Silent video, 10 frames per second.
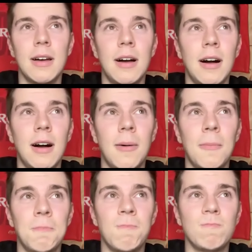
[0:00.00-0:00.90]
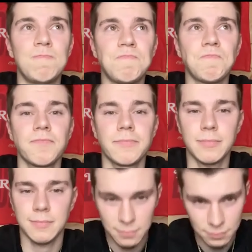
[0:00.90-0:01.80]
Um,
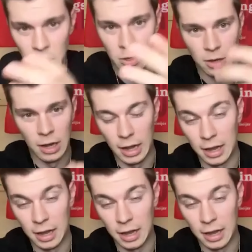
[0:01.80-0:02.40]
a,